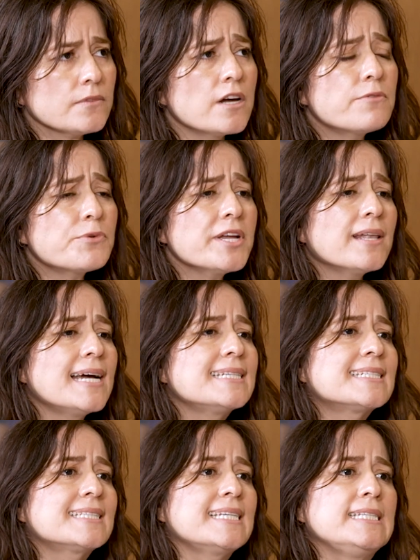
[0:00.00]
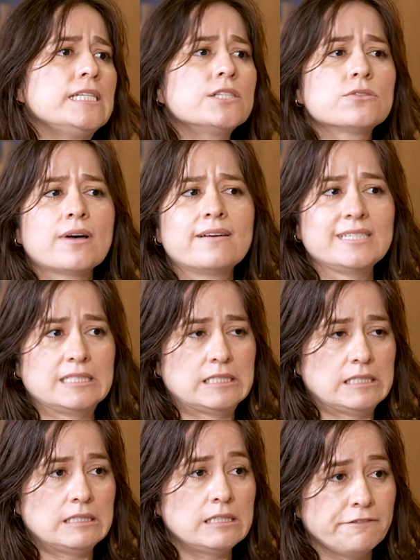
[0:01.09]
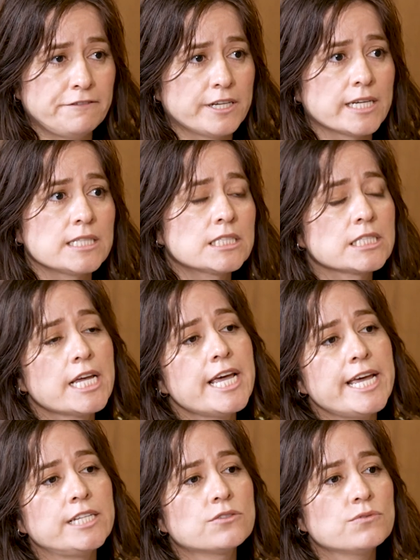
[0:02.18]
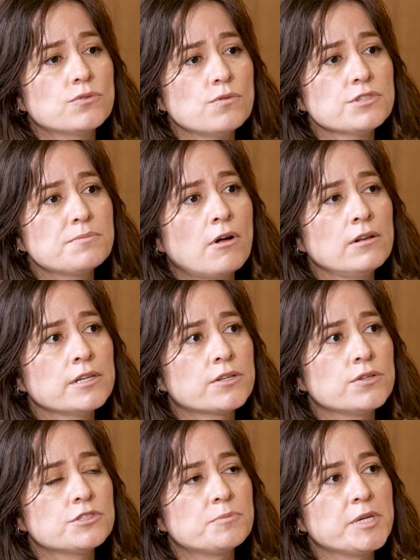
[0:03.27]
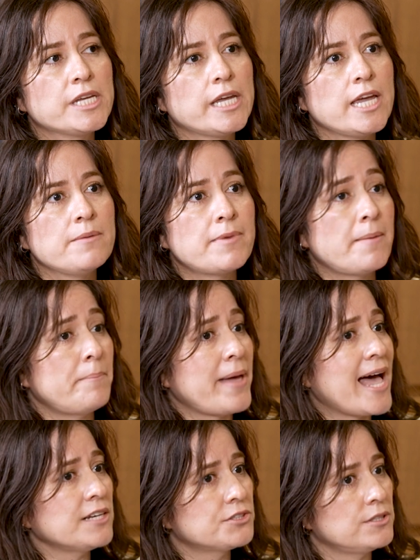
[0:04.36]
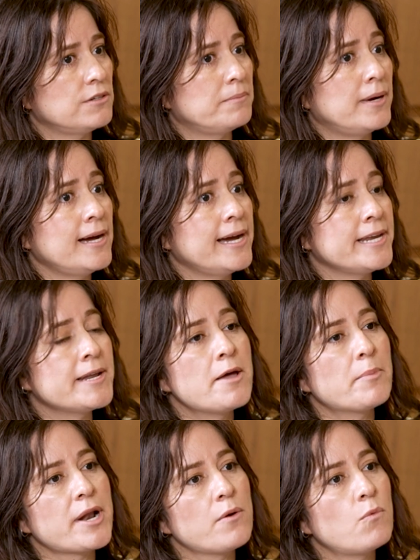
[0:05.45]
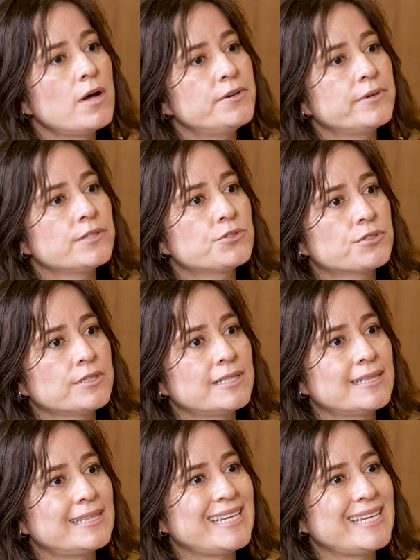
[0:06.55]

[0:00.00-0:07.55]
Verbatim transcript: I realized that they needed to have a significance. And so those molecules became a passion of mine, but I wanted to ensure that